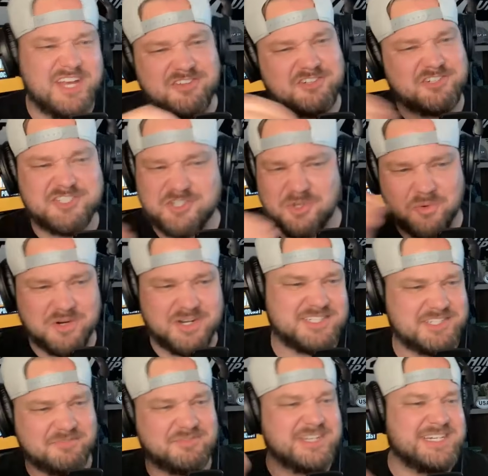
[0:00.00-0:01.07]
other
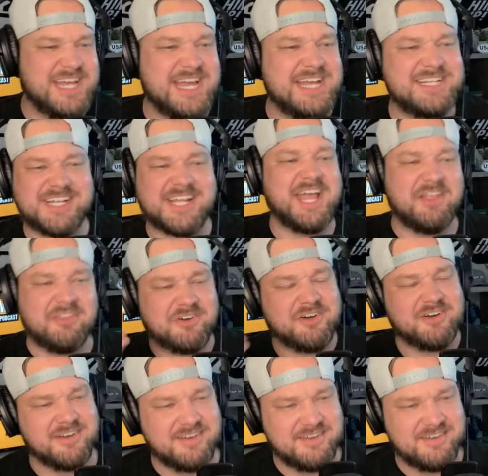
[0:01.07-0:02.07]
stories of the day together.